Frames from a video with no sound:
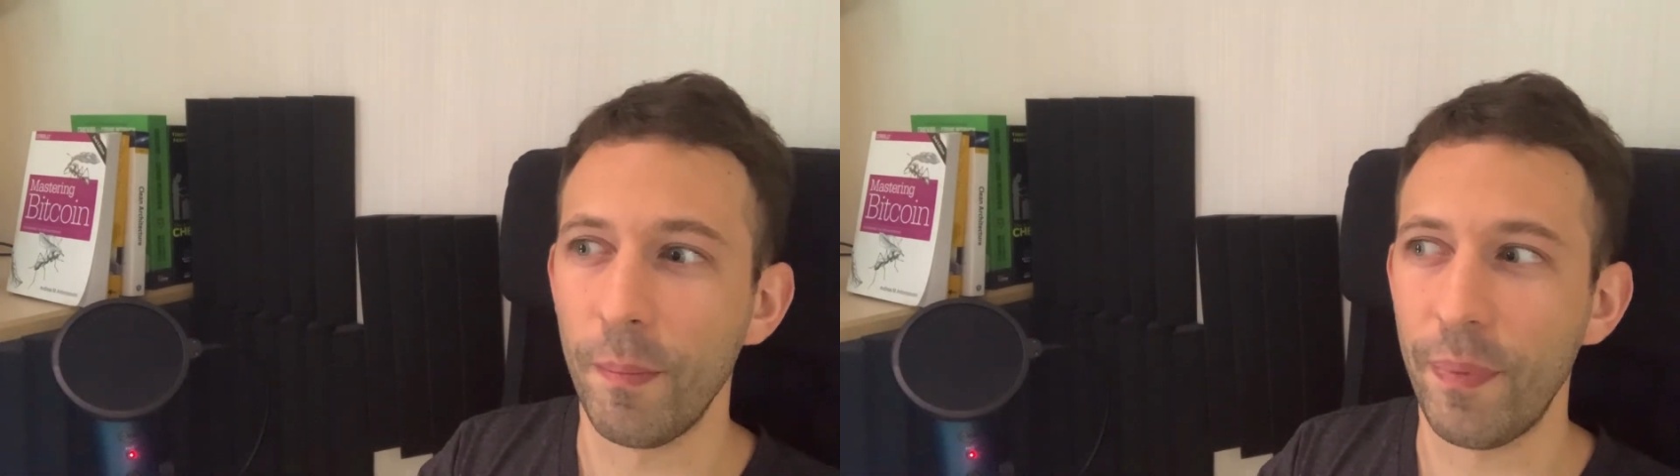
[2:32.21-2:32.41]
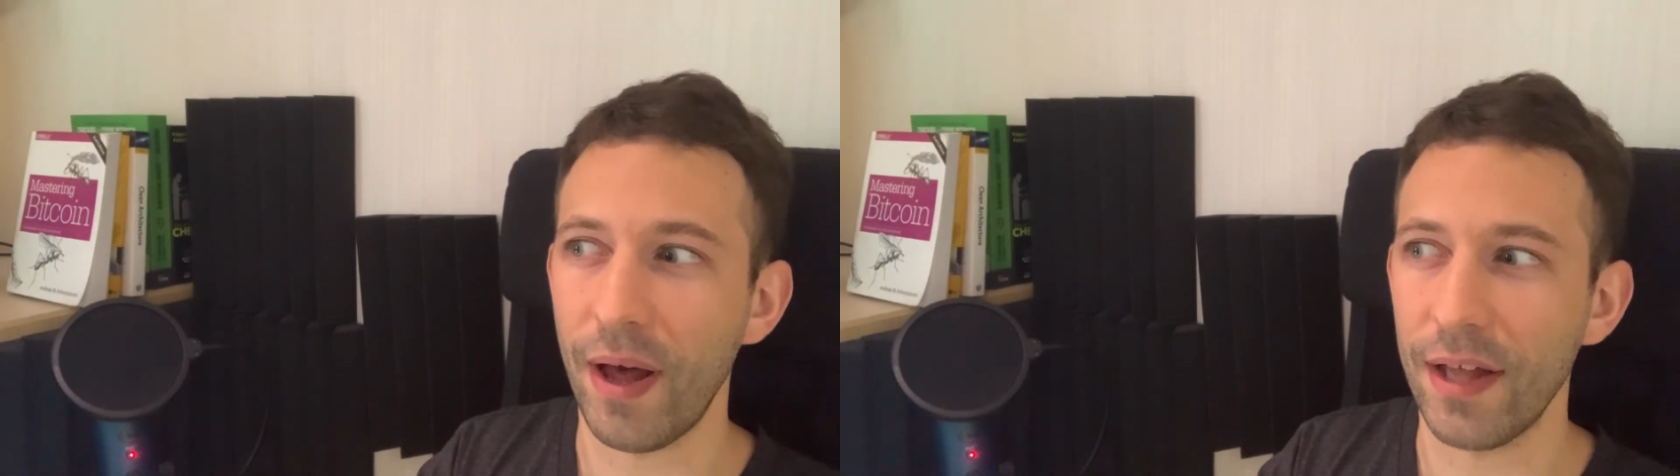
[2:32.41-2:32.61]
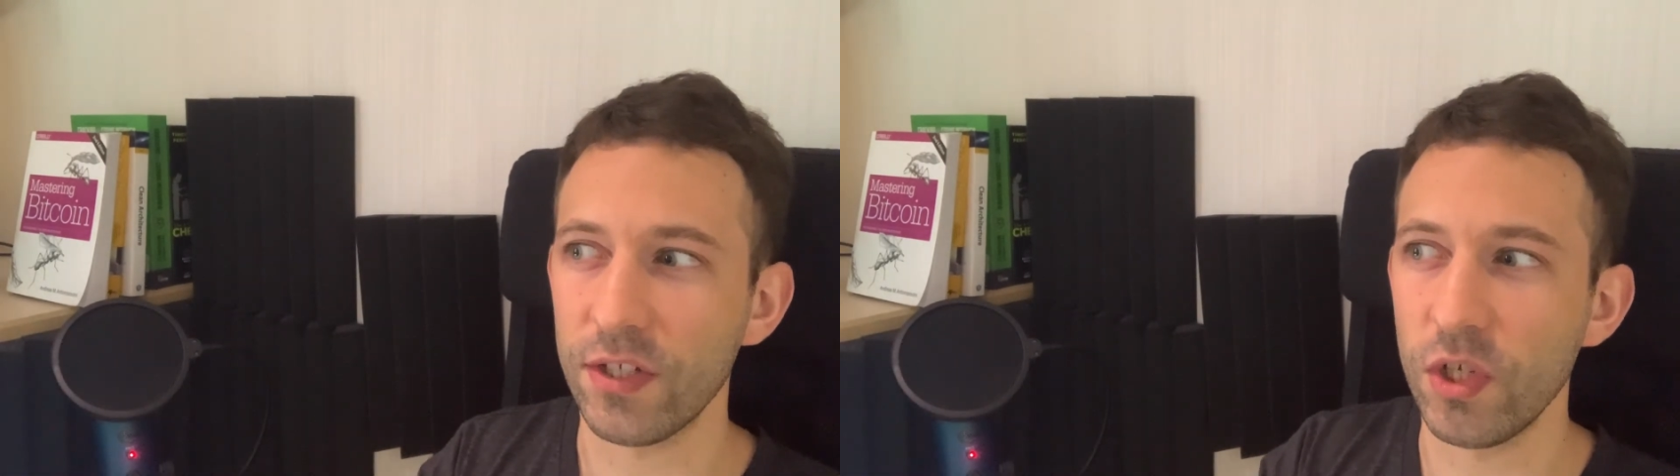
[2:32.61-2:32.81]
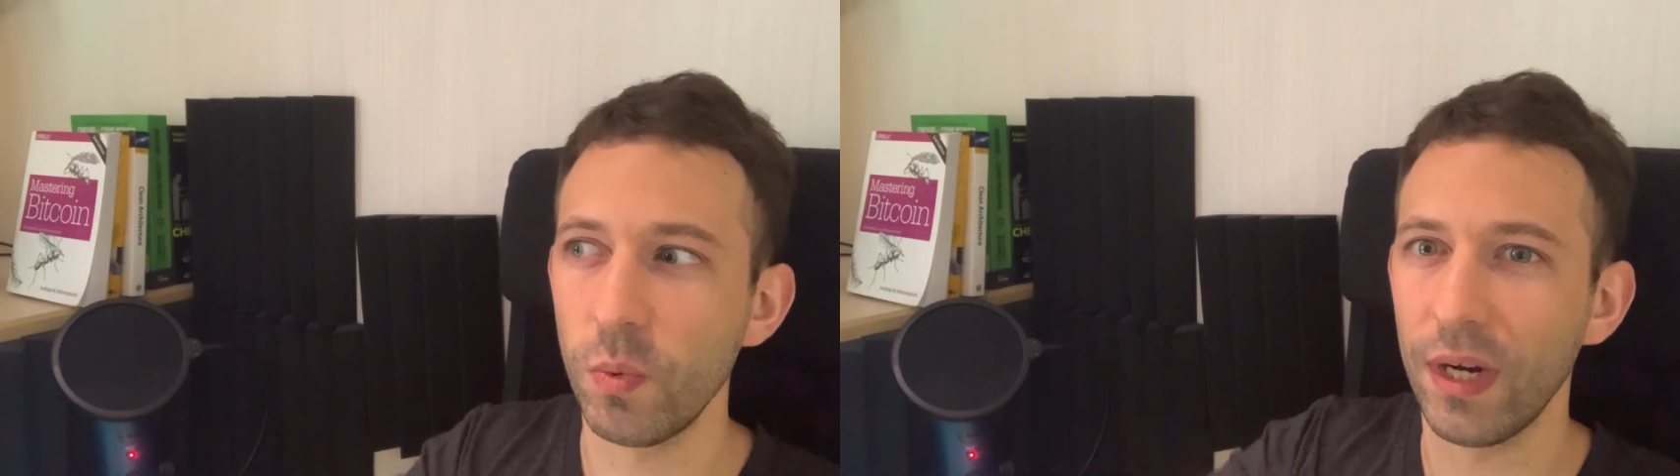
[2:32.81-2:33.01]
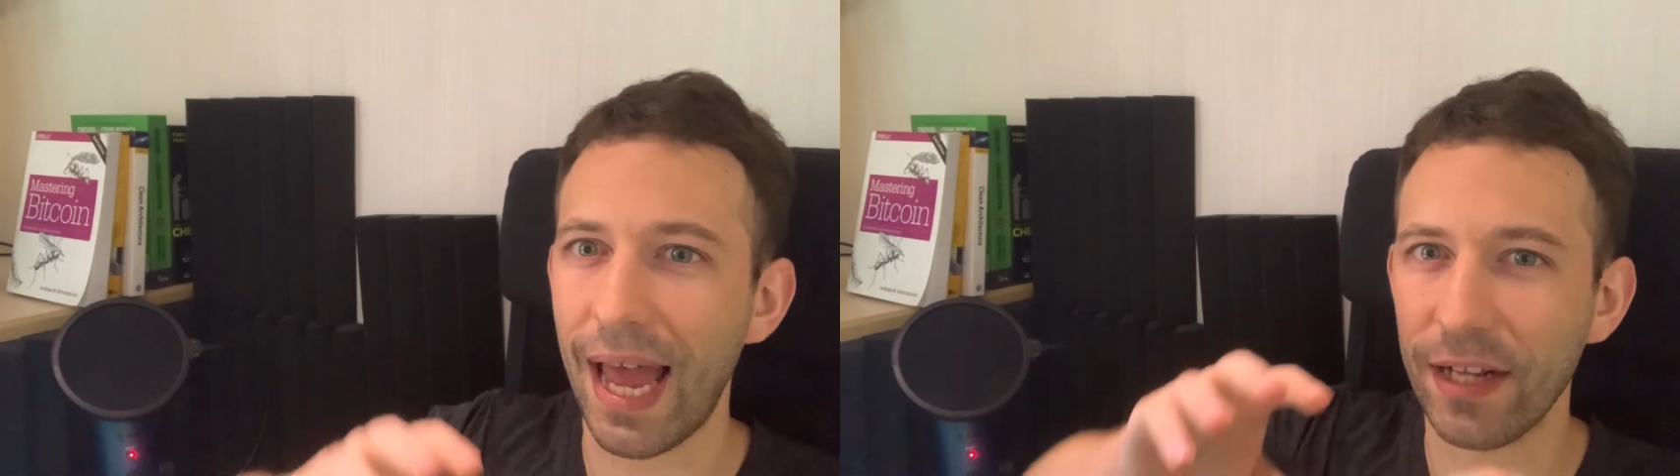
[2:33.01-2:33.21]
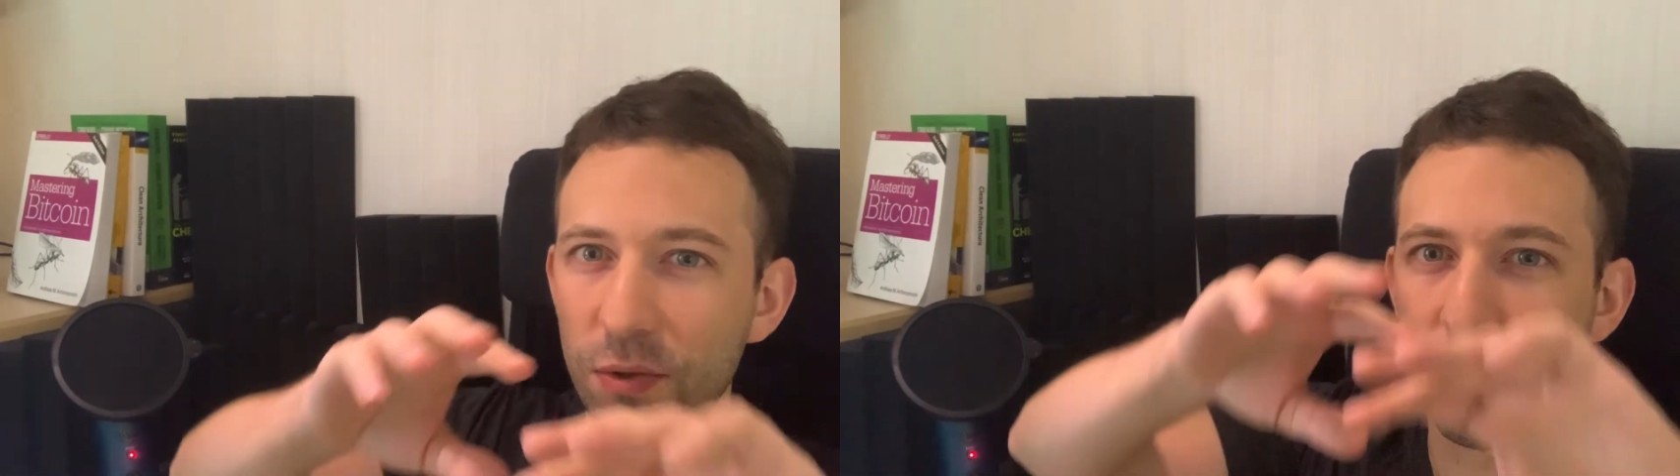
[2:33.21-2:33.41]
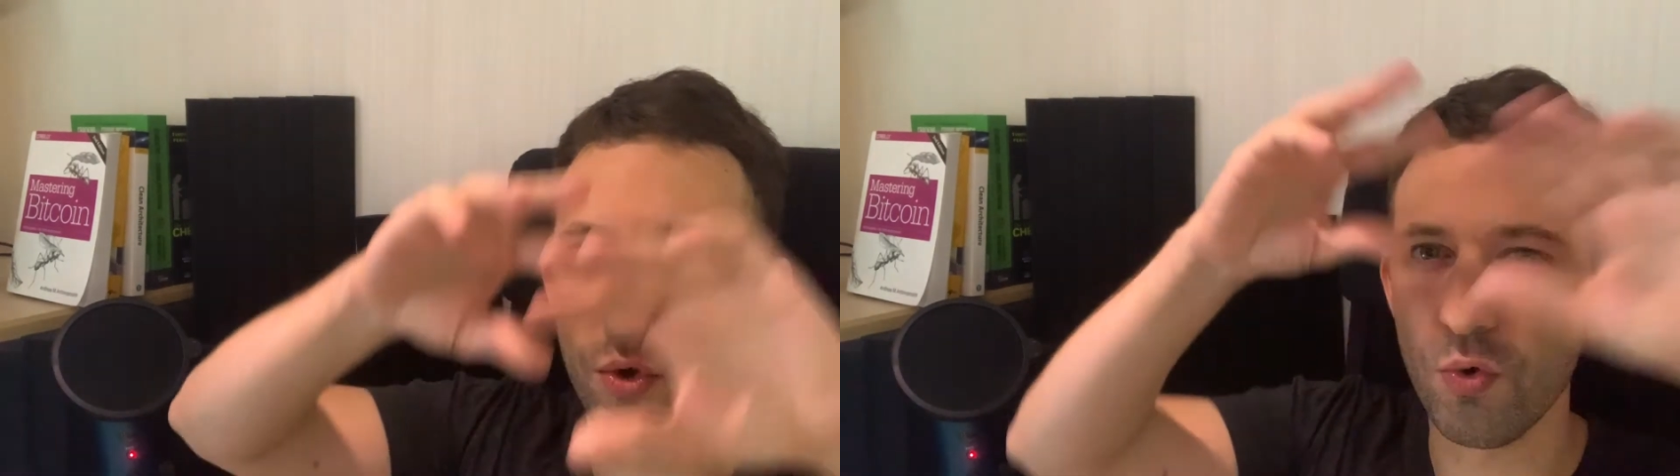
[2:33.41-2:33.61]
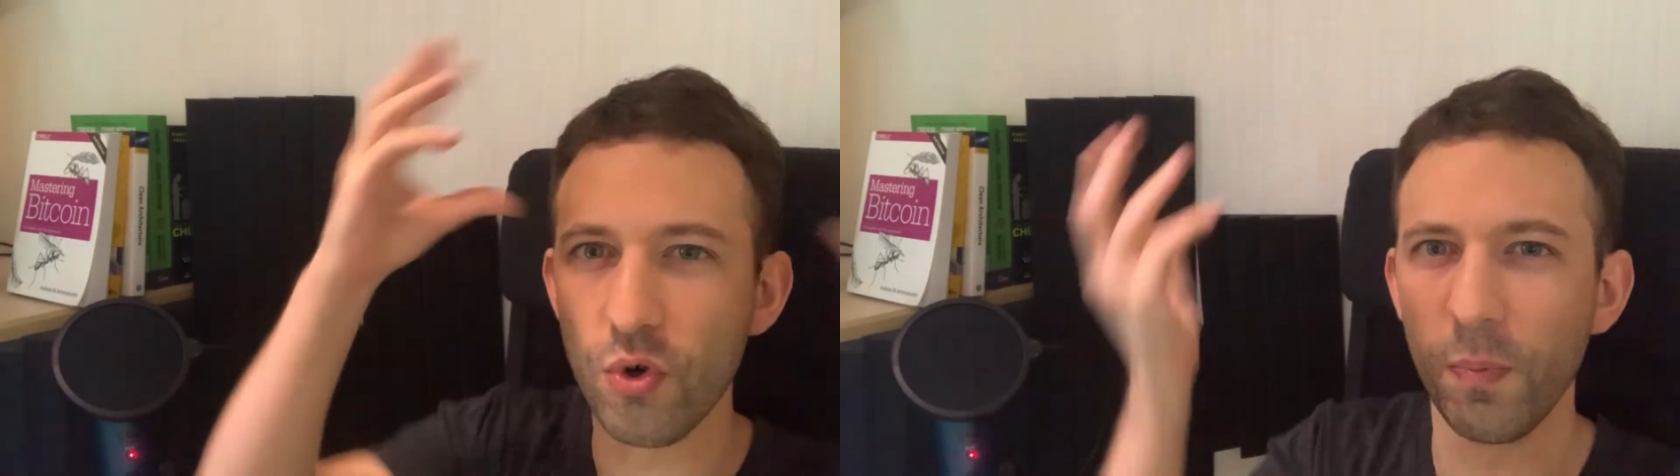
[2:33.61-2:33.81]
but you would like to
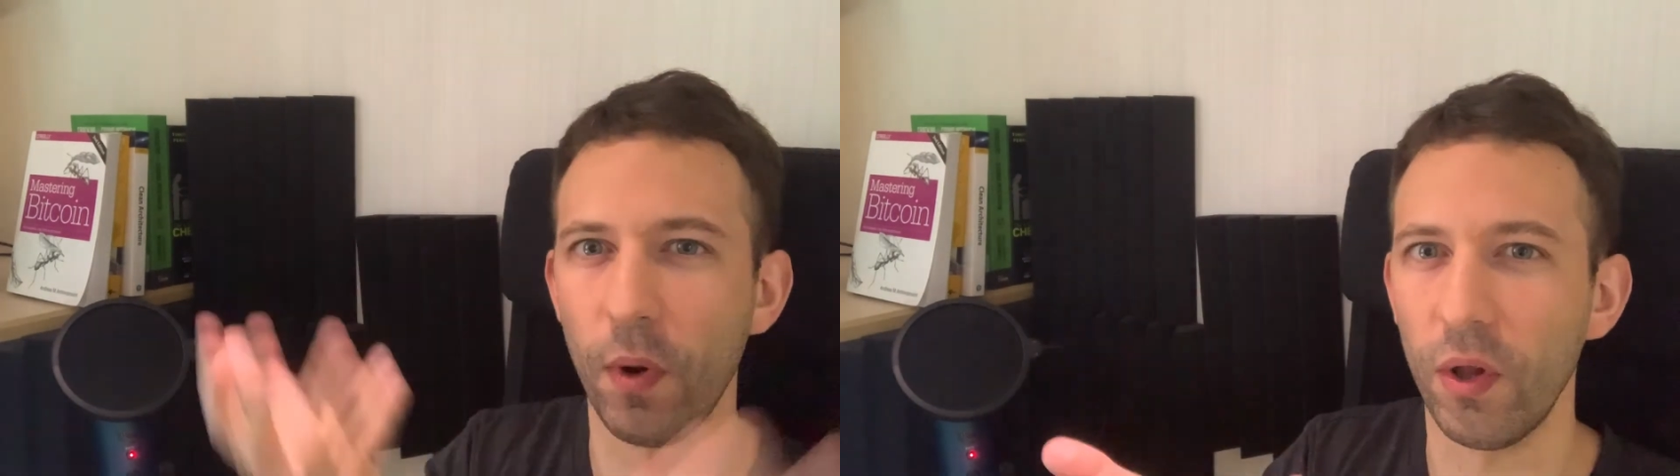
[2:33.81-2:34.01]
group